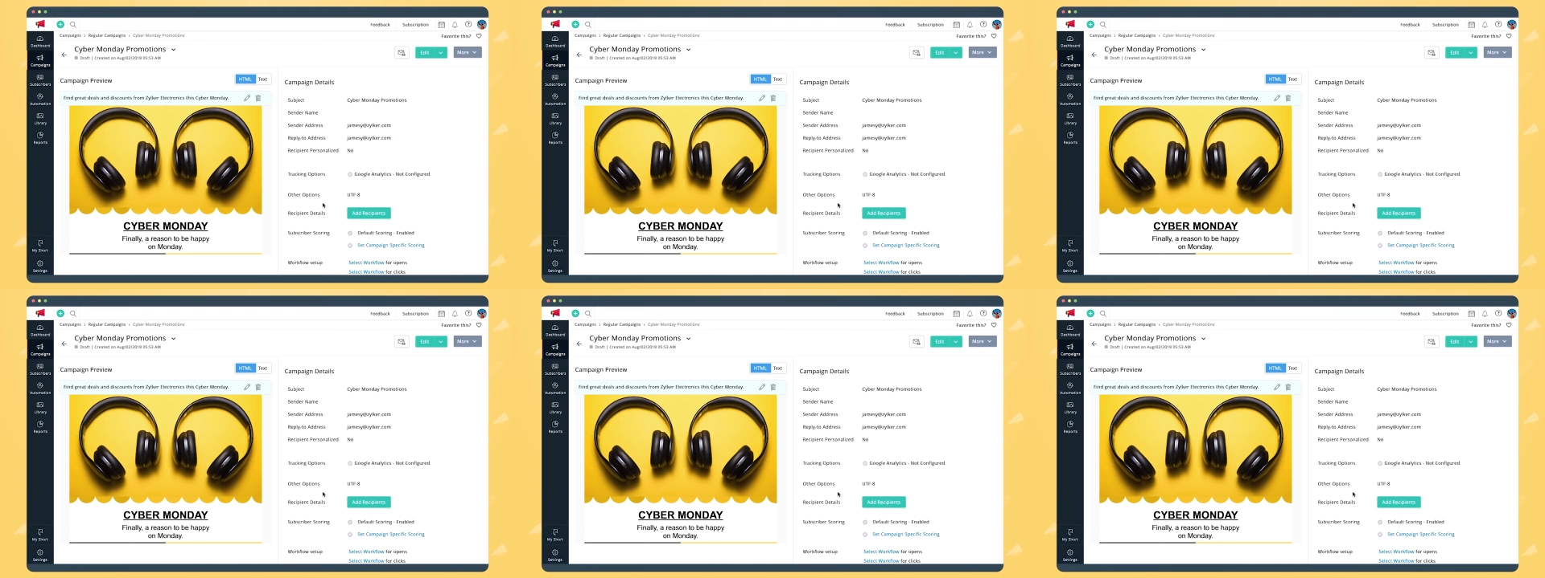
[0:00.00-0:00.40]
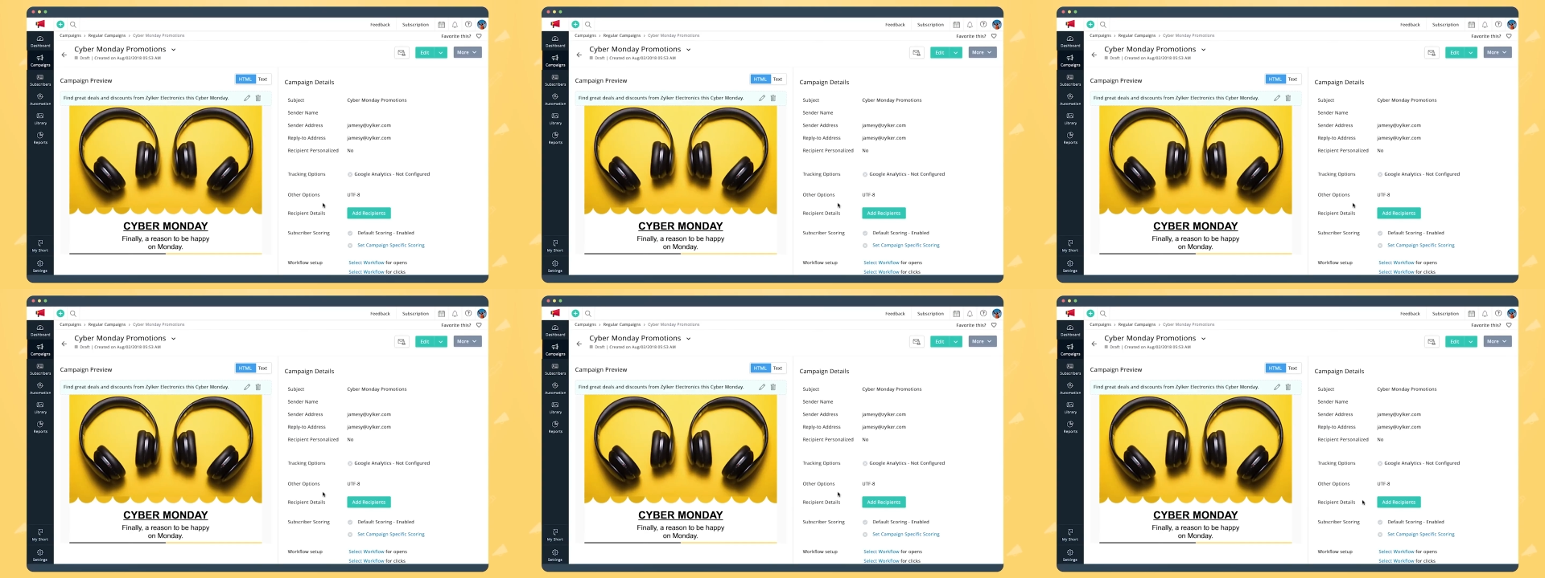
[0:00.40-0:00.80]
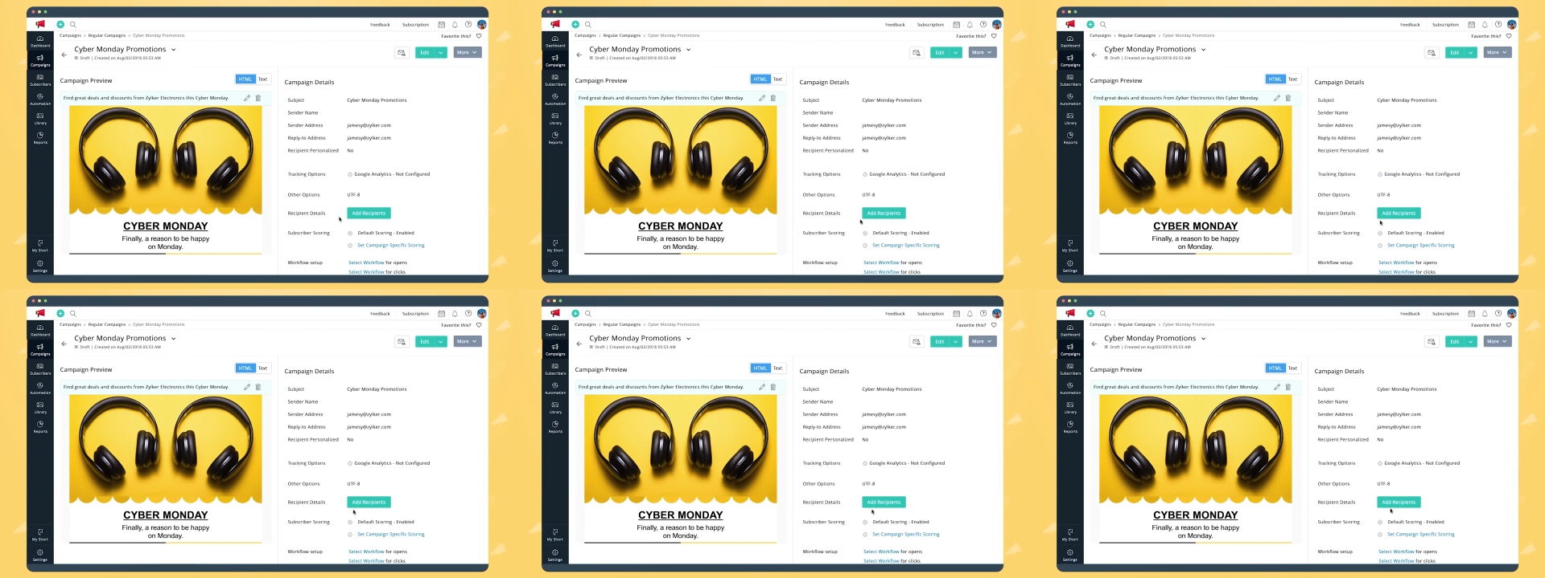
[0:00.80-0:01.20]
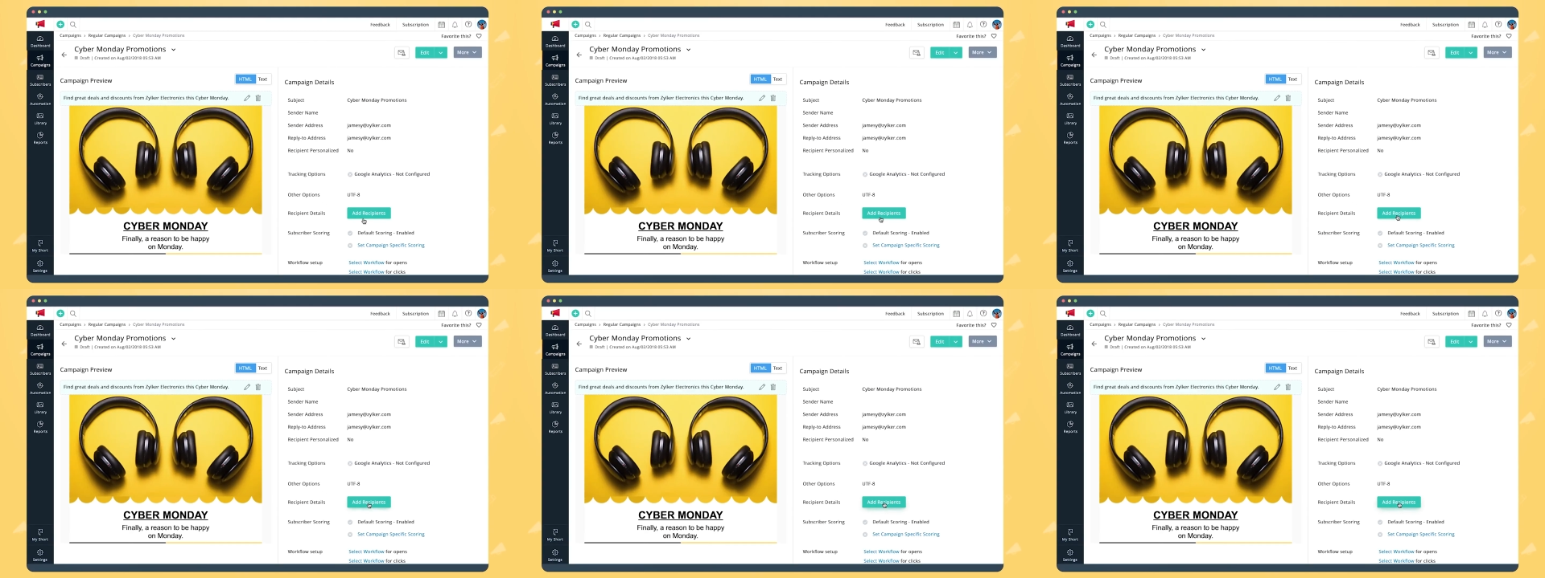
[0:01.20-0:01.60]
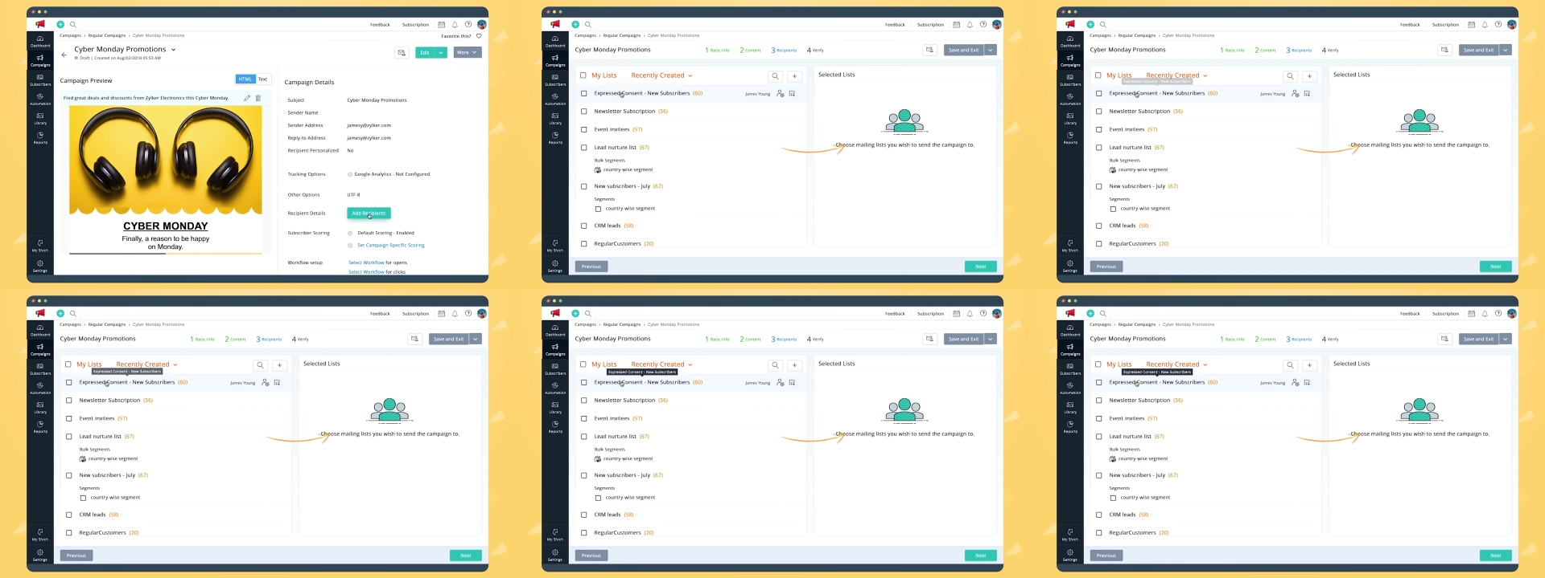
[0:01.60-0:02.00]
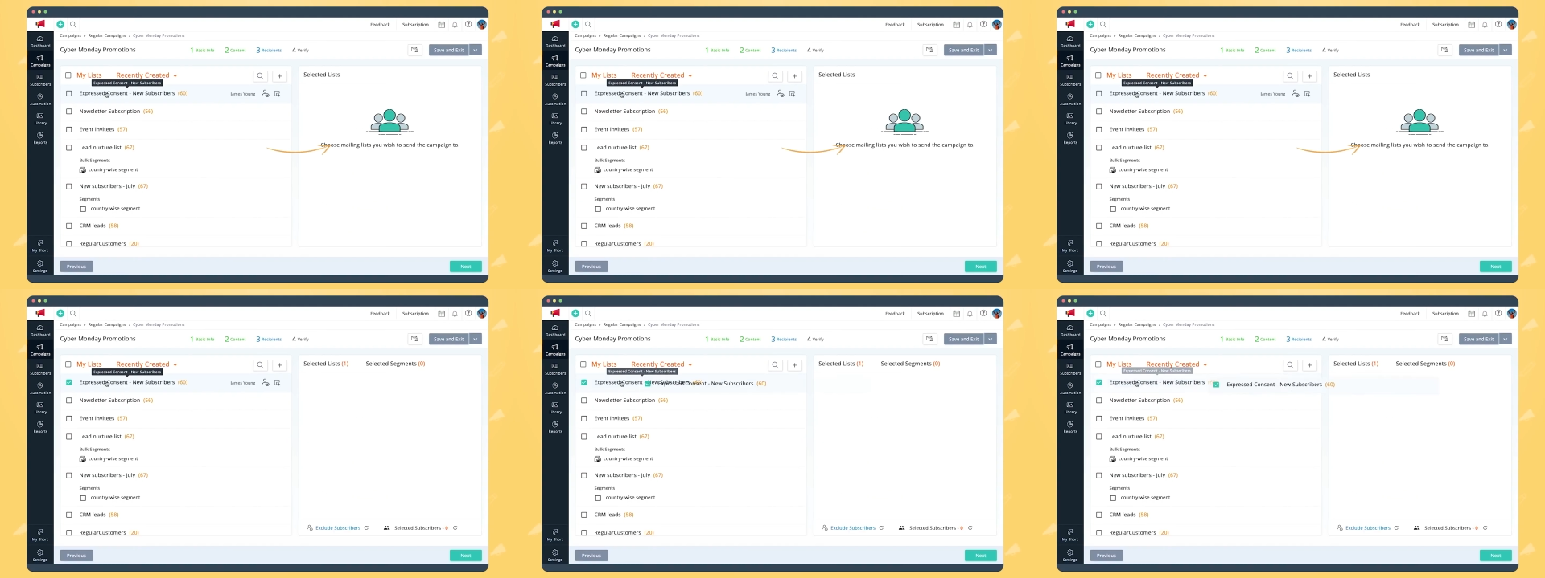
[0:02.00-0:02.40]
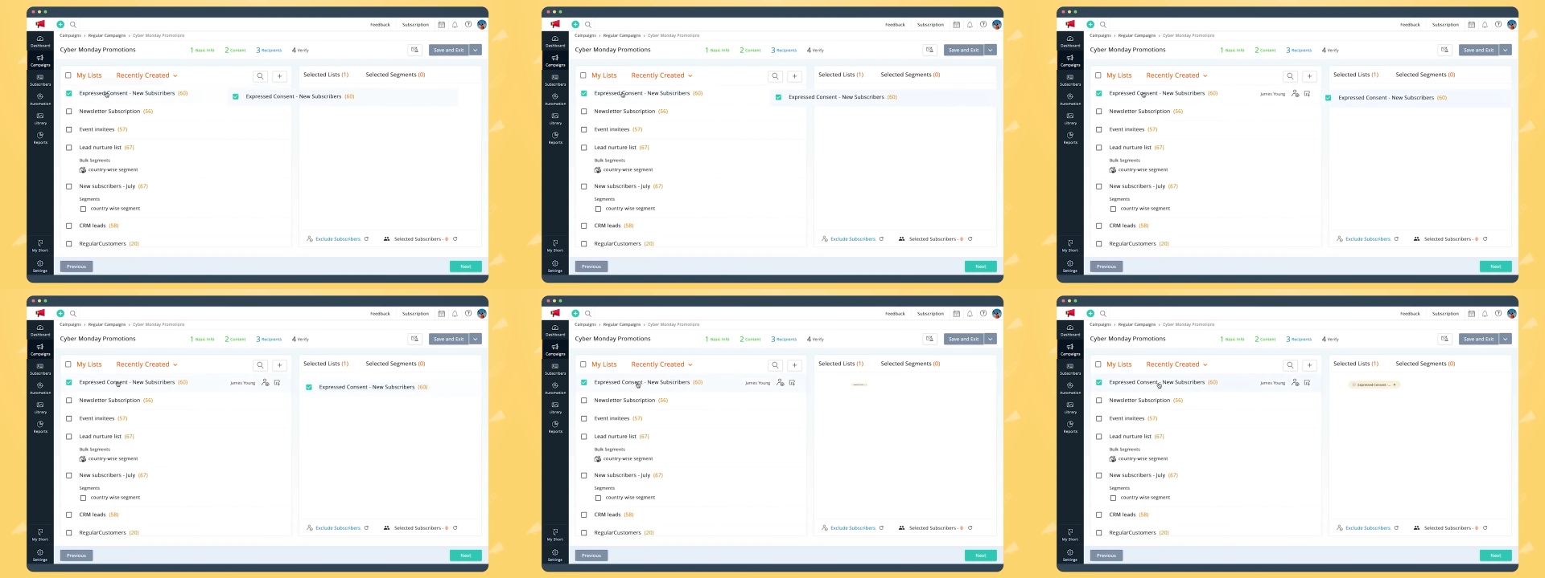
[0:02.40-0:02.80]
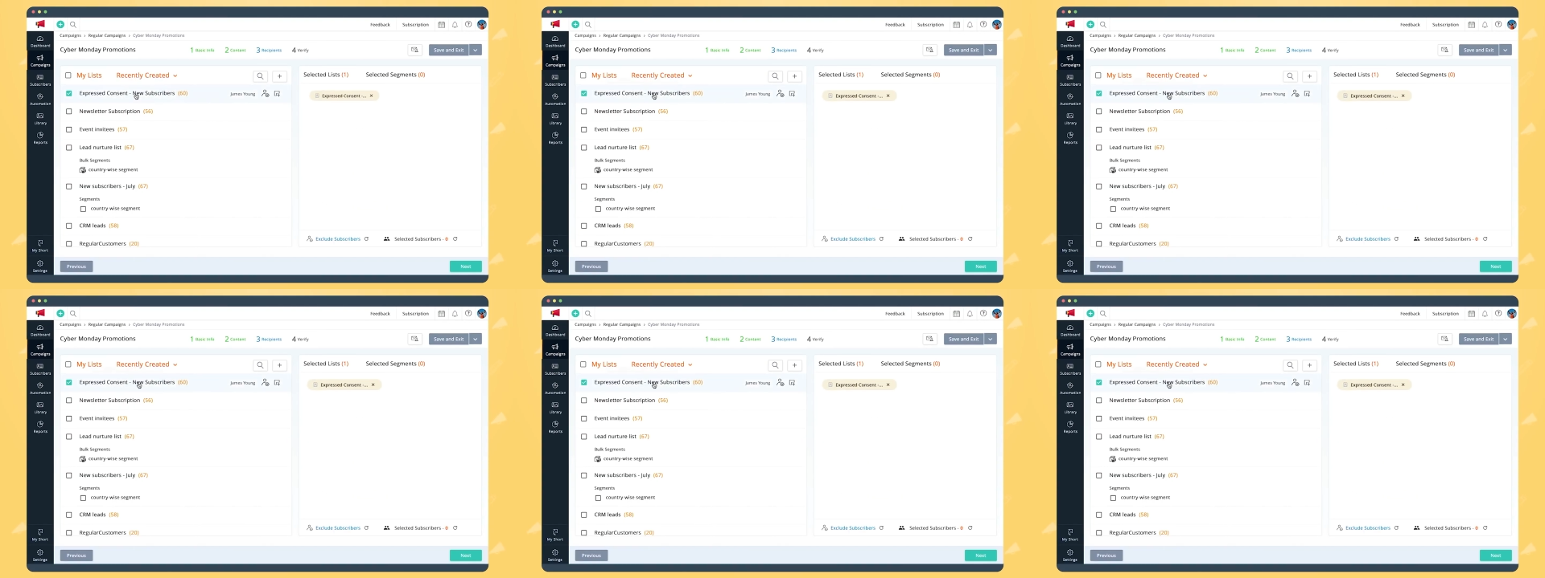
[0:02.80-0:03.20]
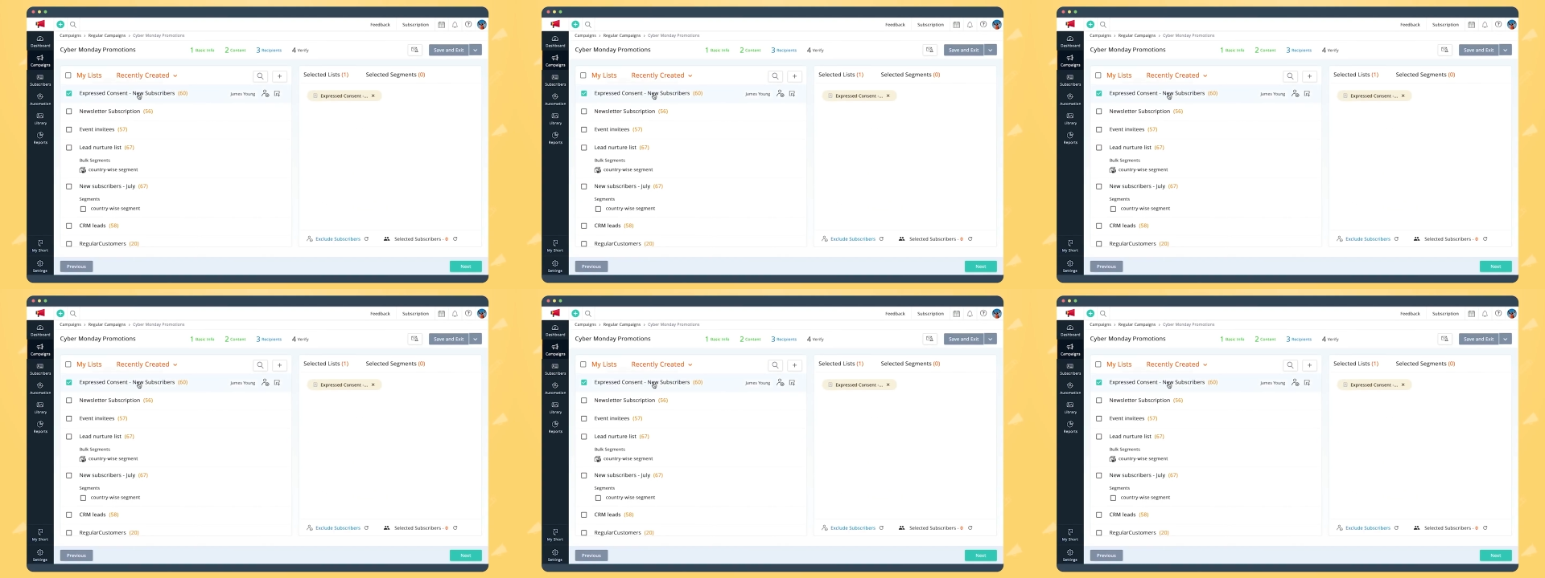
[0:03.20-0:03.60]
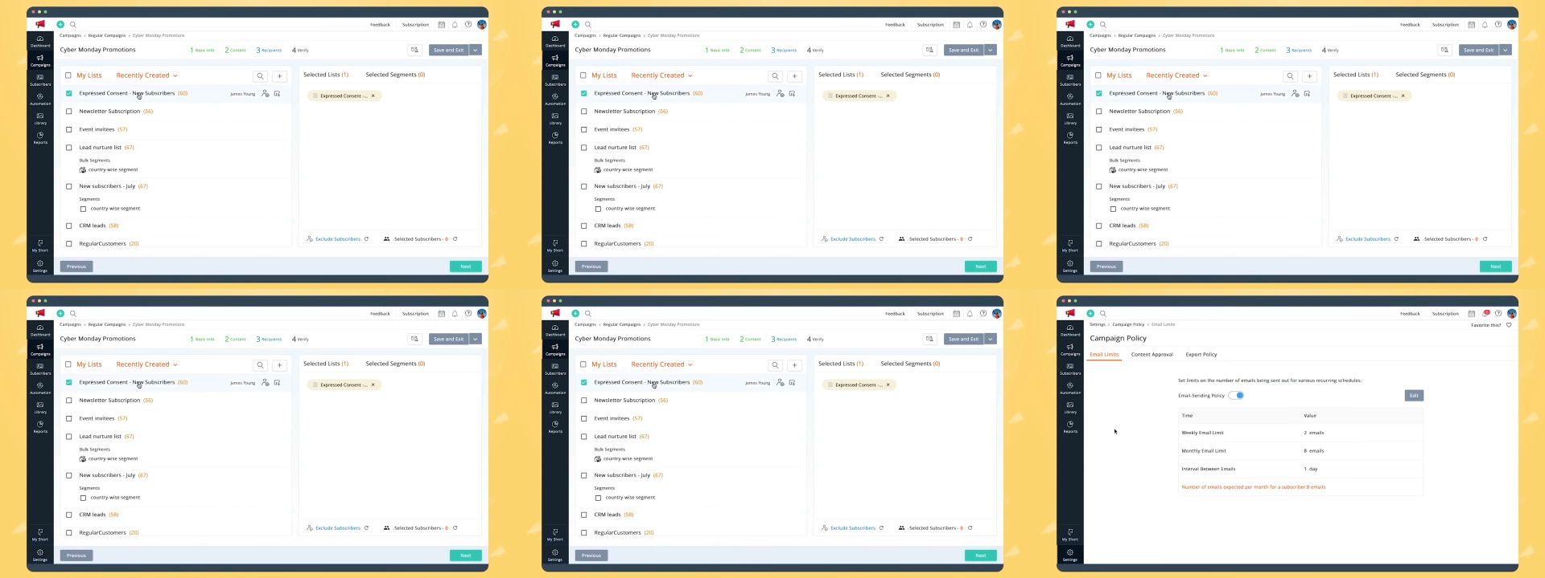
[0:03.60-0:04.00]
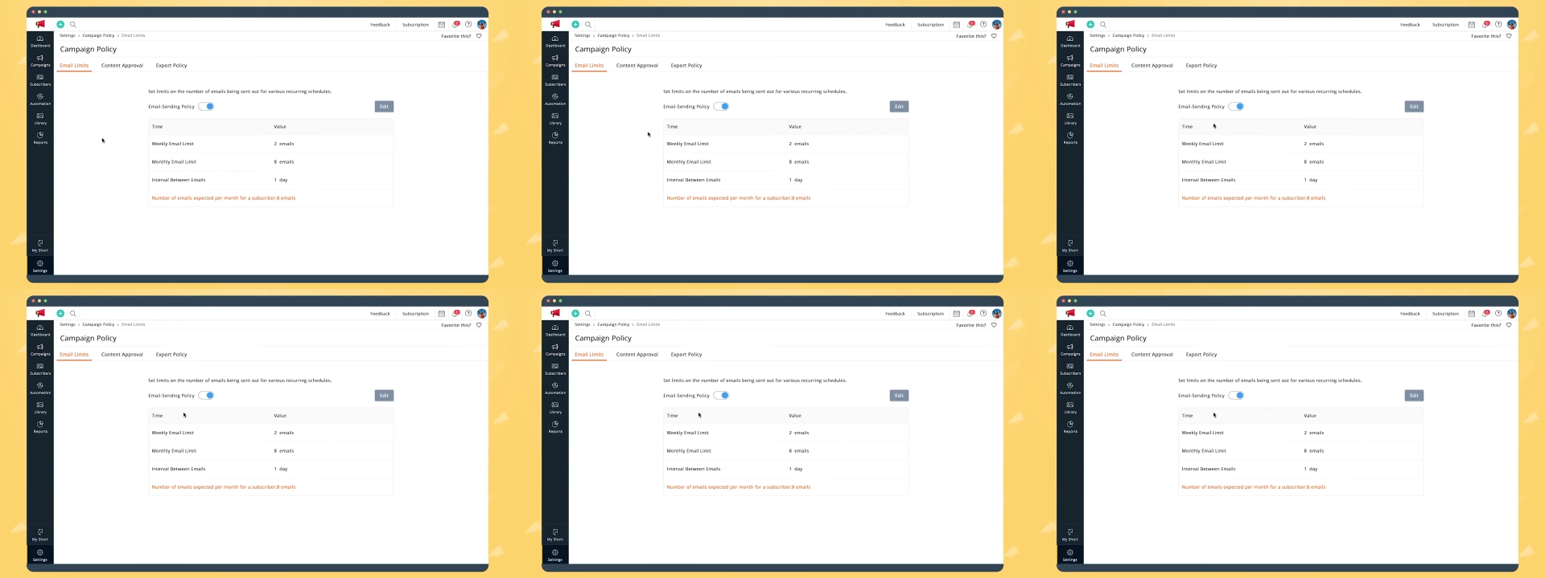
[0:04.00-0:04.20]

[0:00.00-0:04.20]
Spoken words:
(no speaker visible)